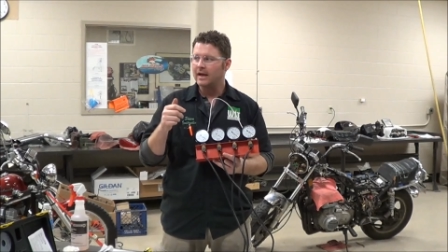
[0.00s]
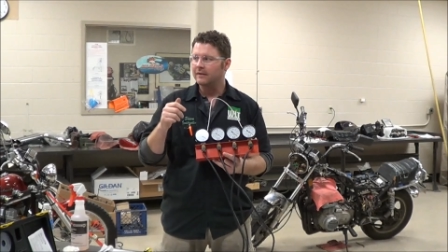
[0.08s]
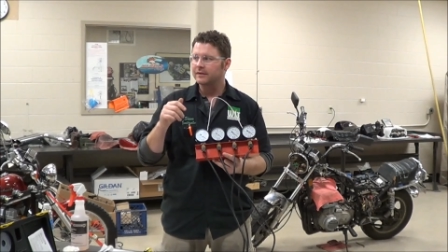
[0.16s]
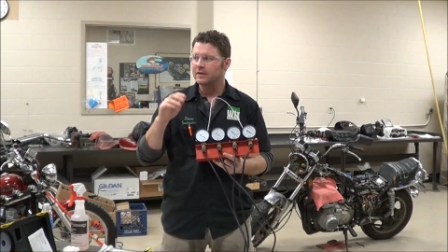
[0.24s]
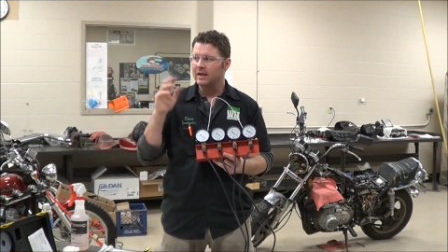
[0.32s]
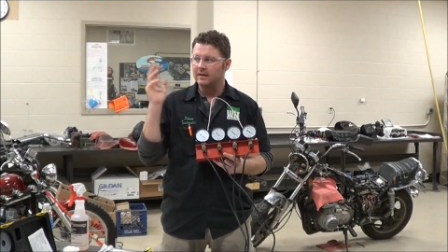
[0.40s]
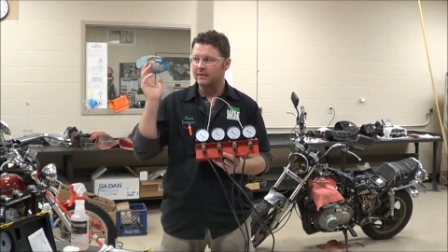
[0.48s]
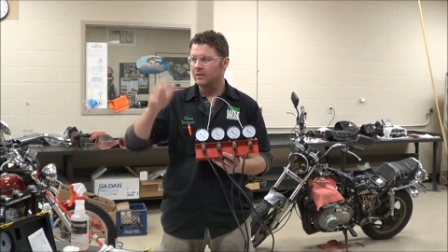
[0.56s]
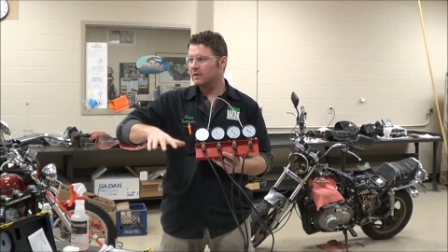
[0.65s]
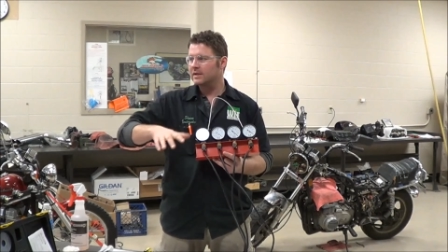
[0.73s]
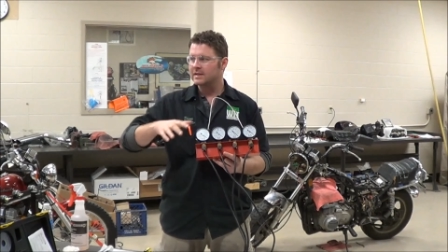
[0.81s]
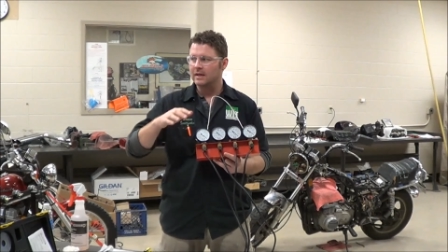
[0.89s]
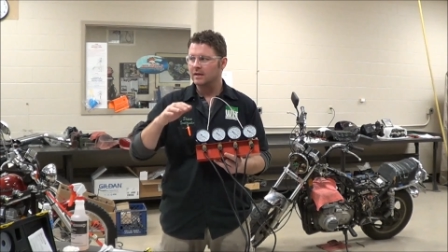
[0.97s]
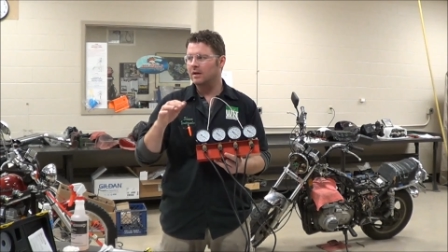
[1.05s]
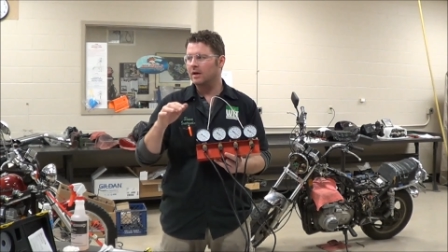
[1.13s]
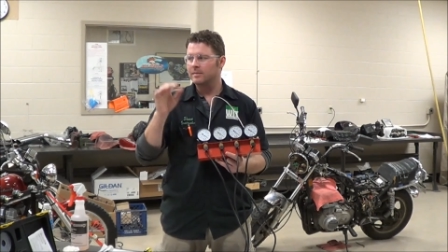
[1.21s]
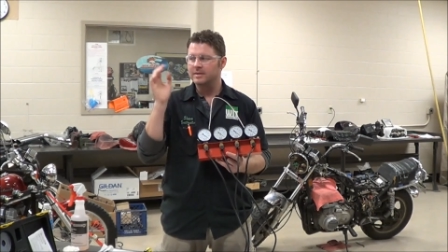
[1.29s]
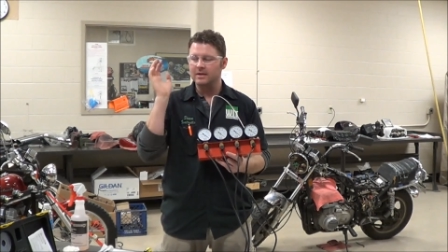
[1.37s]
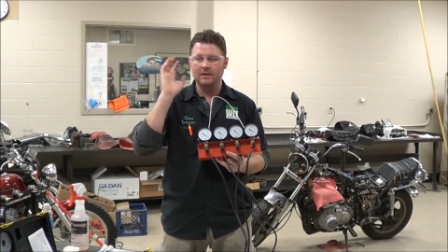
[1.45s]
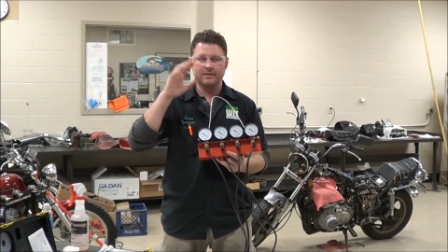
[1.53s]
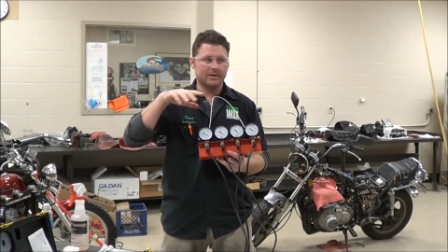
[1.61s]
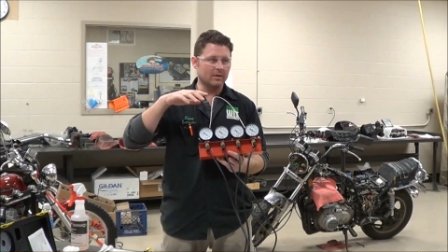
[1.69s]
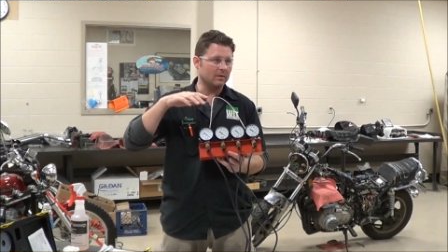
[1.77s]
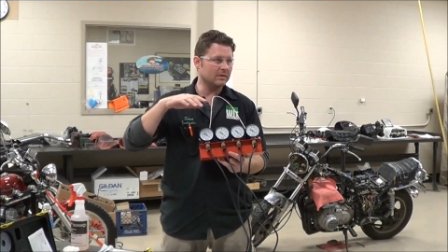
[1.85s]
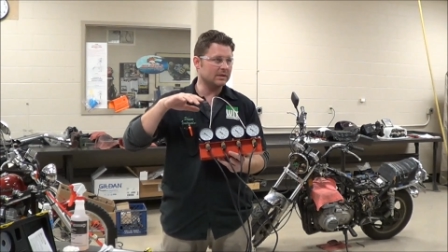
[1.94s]
after they throw a set of carbs on,
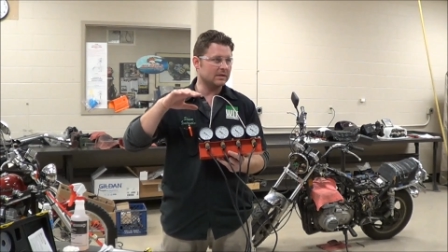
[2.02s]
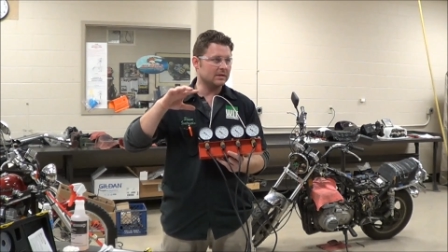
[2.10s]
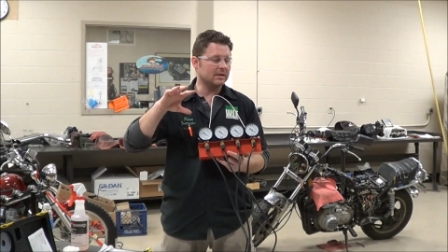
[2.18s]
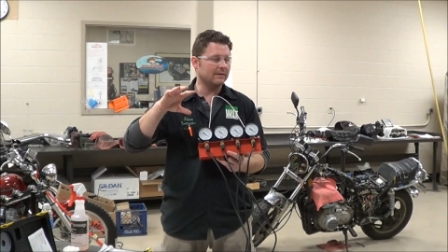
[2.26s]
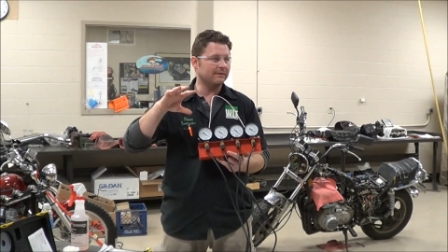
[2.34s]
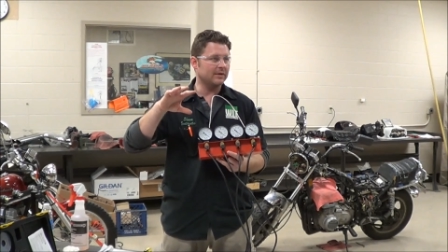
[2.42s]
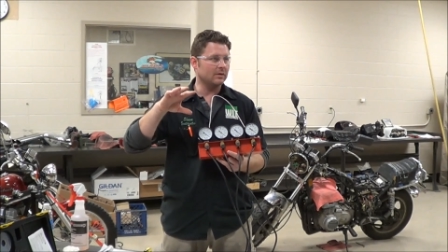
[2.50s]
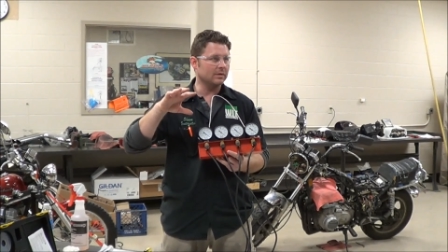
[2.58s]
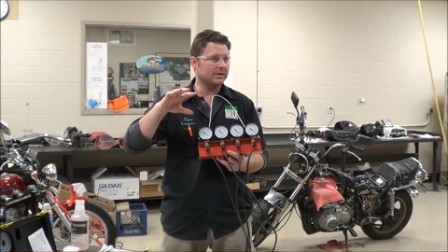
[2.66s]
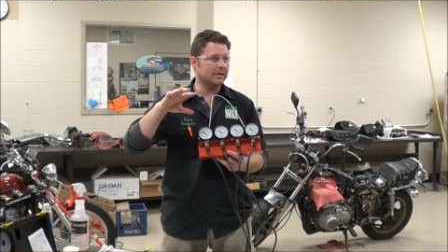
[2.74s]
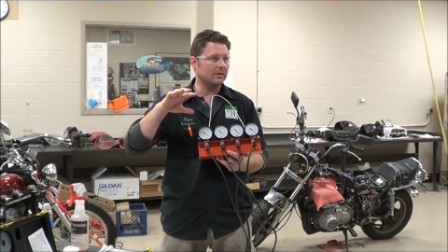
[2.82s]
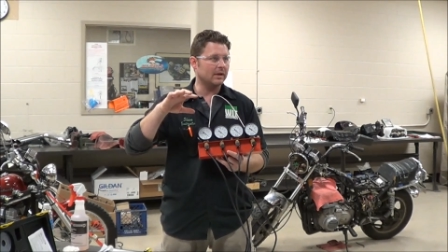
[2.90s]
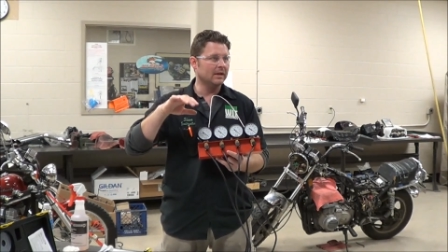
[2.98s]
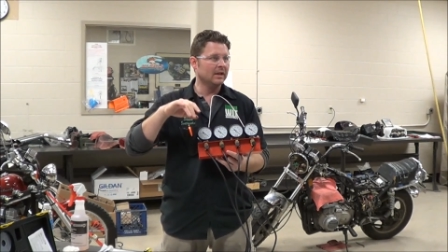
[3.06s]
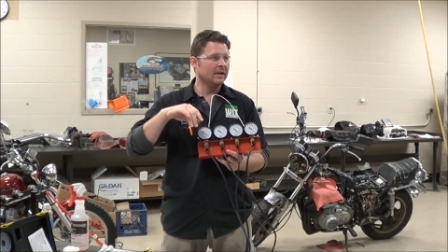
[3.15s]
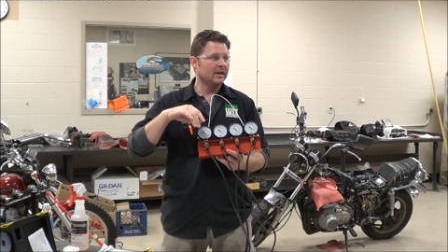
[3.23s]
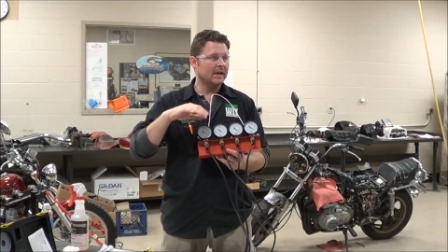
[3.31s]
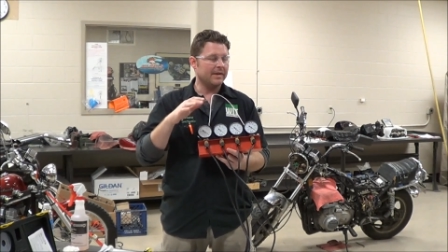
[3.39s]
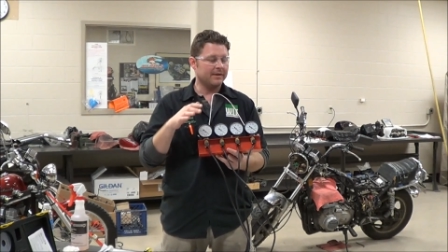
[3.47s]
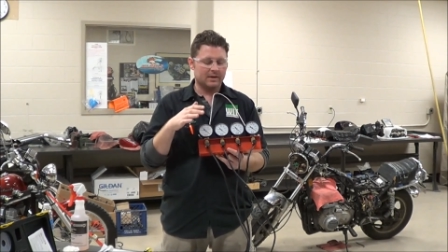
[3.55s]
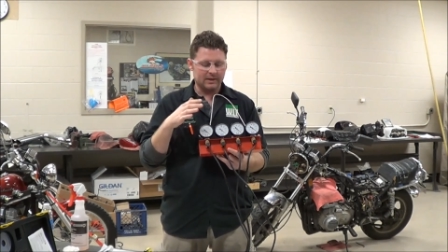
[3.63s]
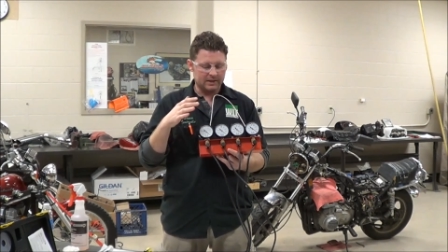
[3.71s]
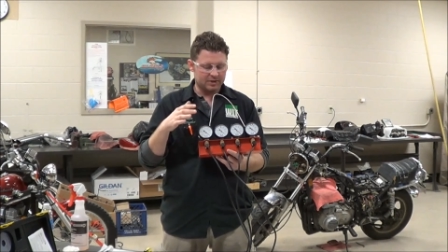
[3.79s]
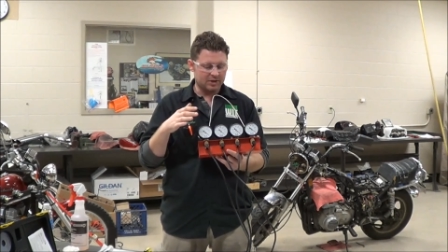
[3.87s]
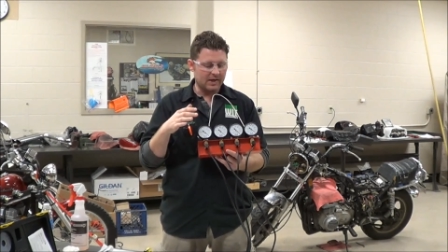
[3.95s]
throw some fuel to it, and they're
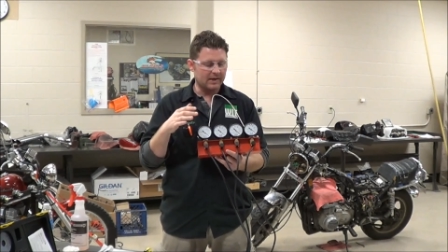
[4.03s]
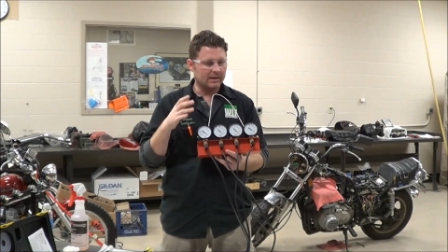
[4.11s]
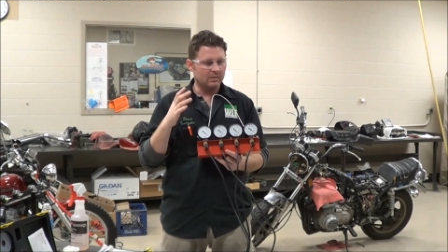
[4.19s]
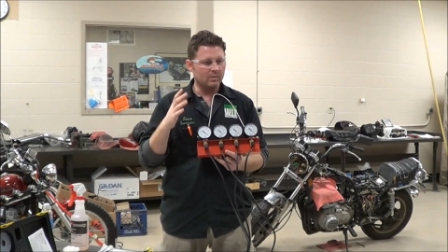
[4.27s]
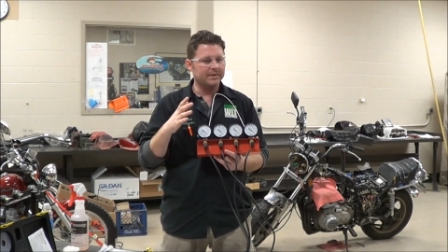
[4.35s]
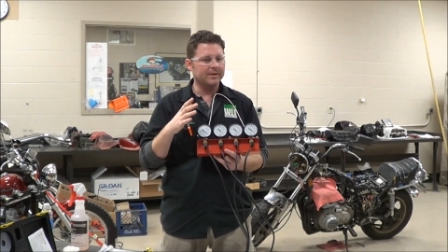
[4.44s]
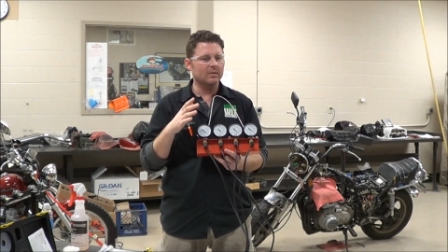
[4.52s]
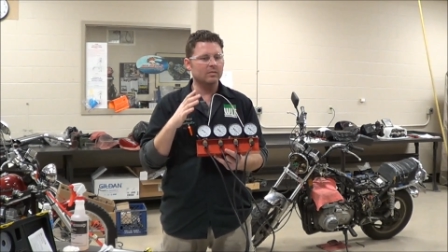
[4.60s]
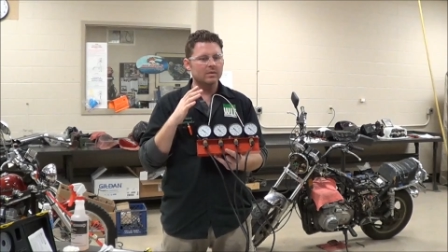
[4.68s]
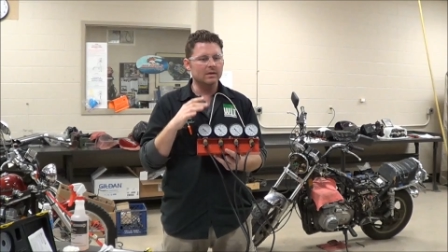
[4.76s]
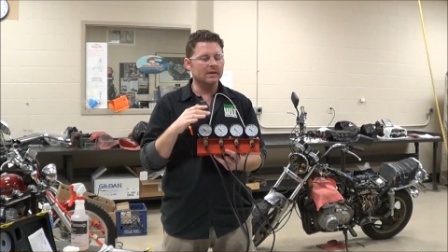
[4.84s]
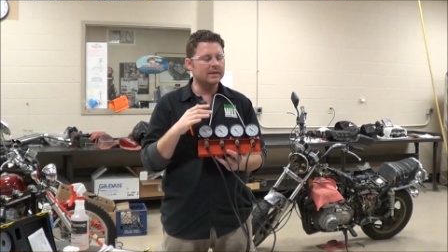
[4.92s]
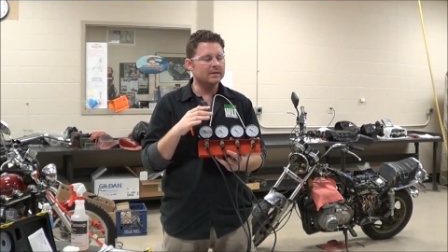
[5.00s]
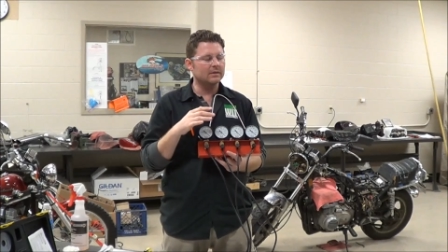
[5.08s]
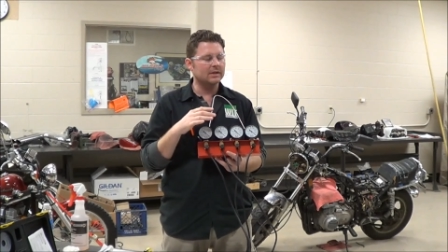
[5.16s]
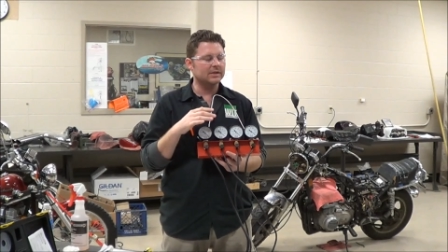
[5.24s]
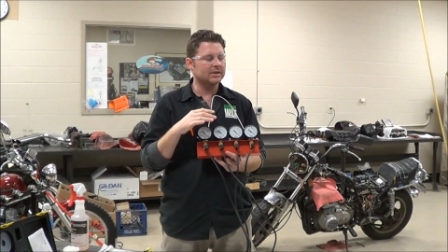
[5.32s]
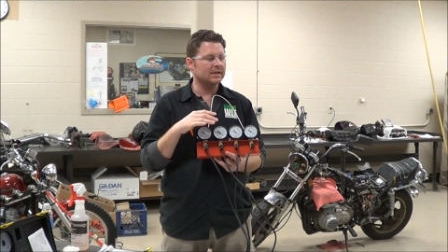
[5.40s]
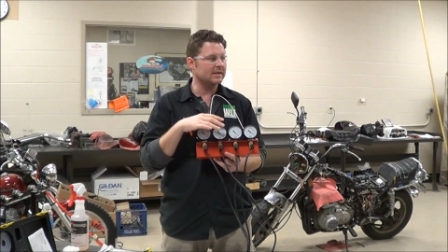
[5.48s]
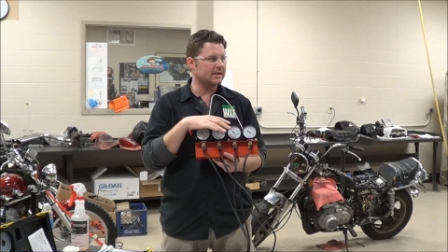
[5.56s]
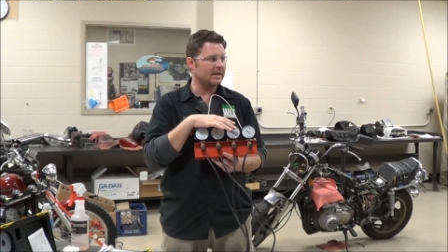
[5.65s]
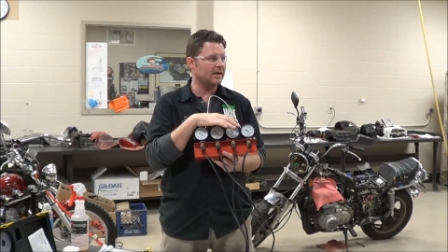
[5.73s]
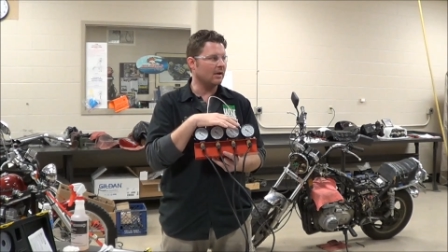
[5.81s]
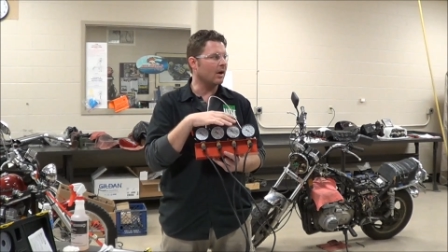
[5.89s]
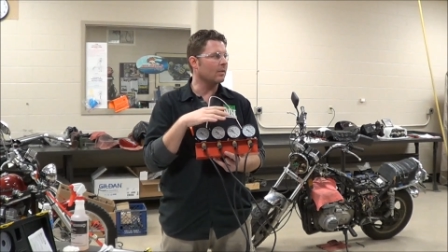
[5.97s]
going to check. And what they're really doing is just
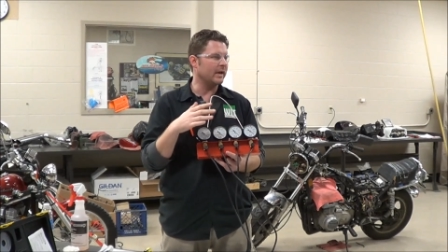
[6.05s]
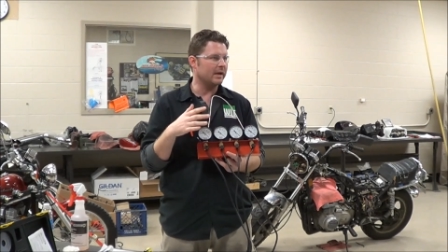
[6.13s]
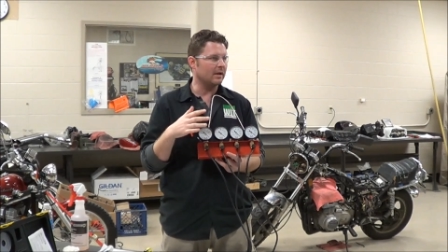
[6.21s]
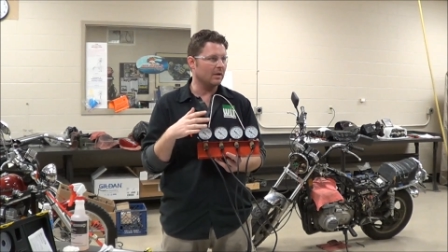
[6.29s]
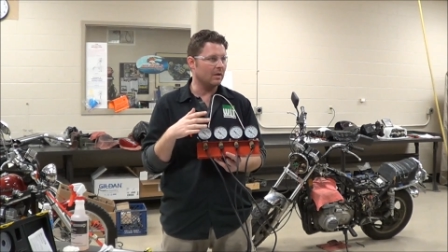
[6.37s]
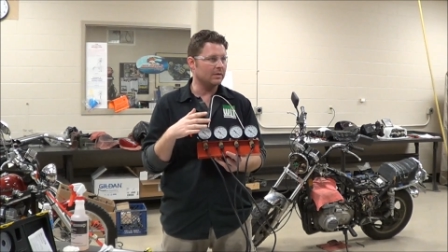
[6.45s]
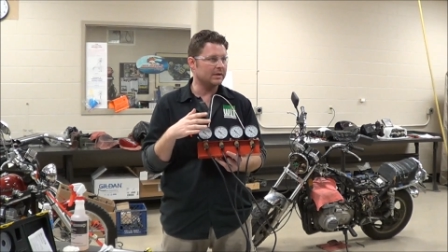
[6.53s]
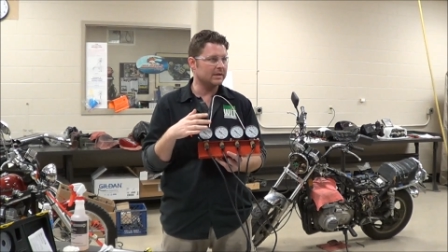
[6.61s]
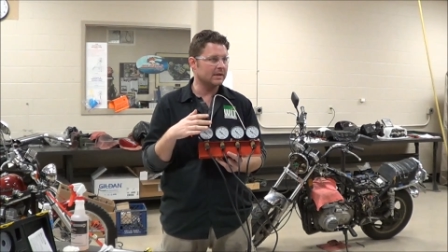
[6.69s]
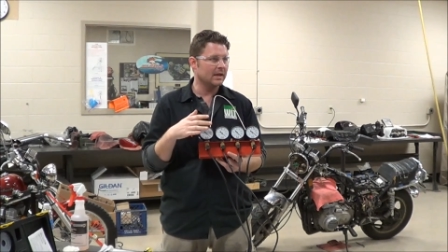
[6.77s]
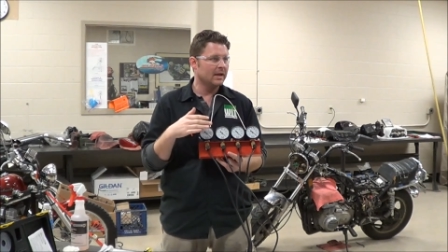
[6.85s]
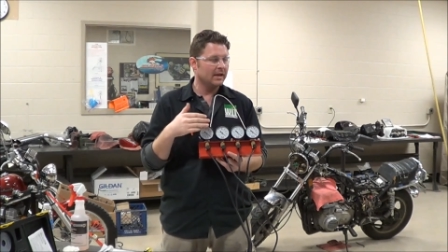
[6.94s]
seeing, are we close?